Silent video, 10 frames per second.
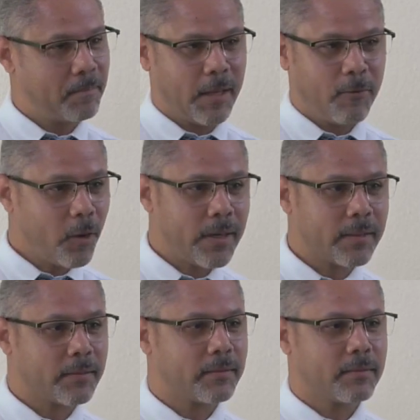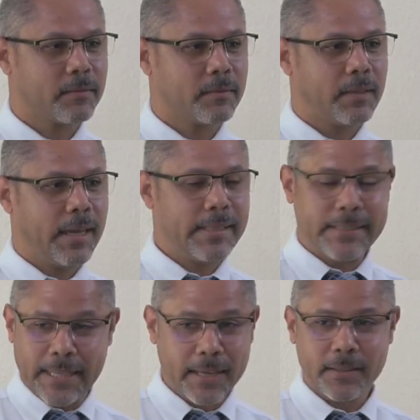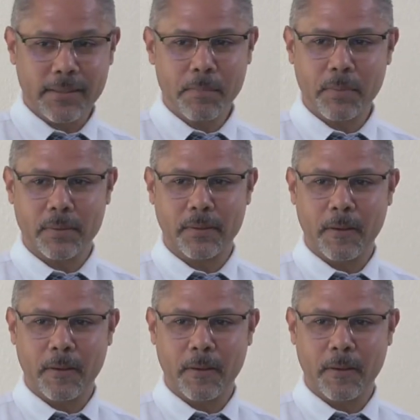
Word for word: Avoid it. It's that simple.